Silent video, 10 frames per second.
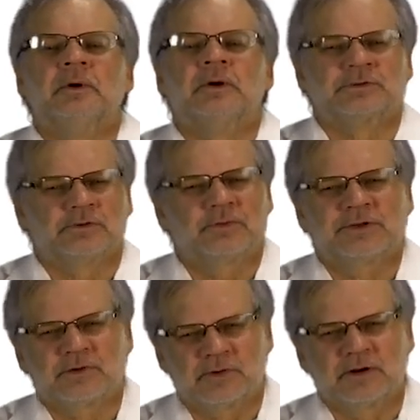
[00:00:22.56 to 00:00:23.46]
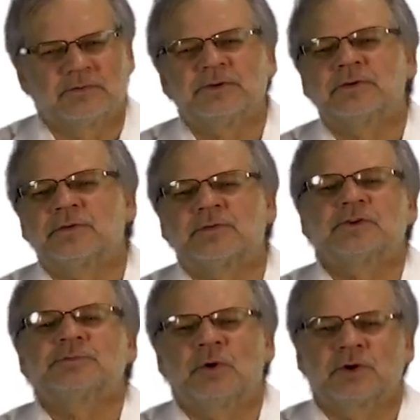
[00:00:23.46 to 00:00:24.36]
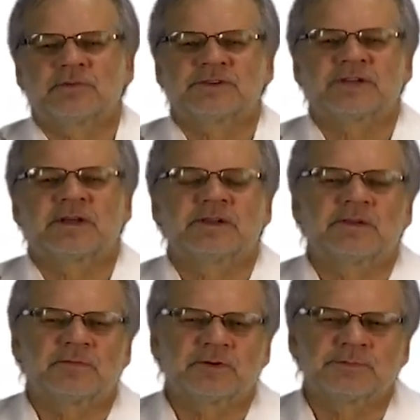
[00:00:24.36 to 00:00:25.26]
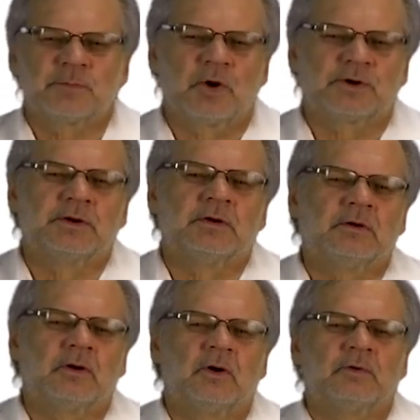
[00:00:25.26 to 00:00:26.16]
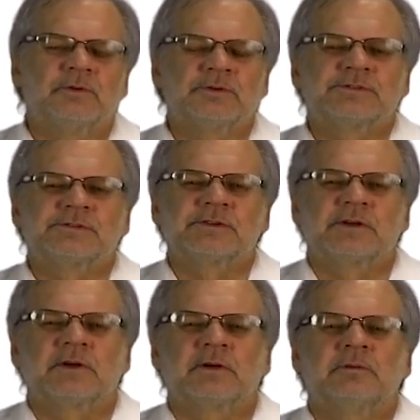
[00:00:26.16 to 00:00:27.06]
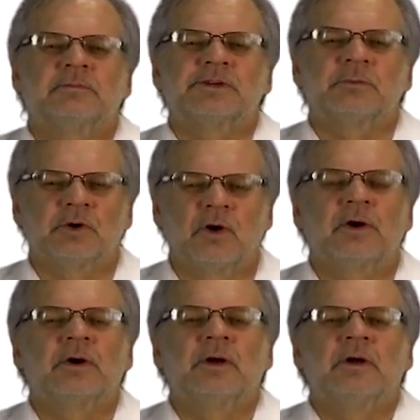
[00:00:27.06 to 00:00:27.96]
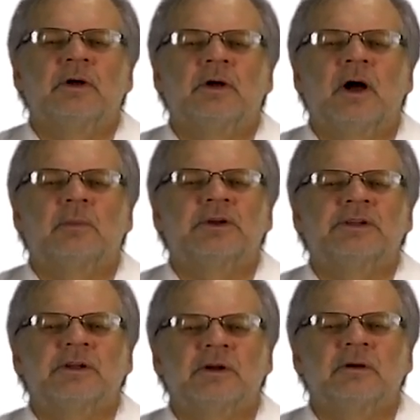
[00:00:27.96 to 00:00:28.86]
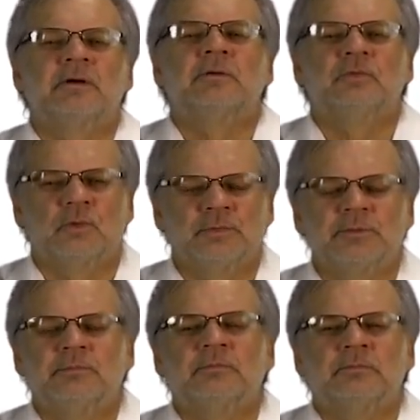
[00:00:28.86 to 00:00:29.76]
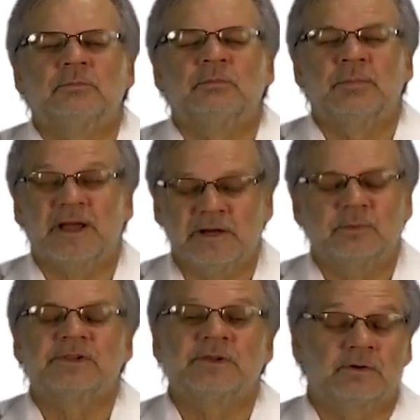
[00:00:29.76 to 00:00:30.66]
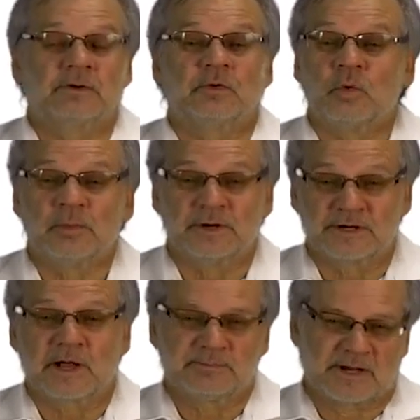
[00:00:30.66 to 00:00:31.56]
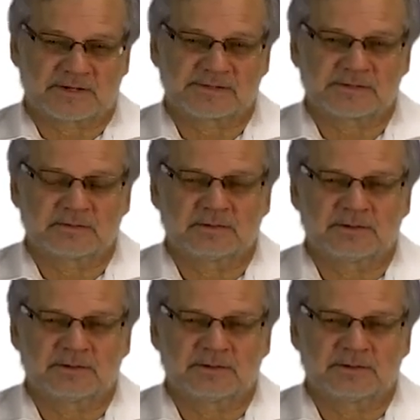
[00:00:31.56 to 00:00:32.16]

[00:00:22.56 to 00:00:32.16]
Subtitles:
It's not that relevant to the first part of the estate. In the first part of this seminar, I'm going to deal mainly with the normal income tax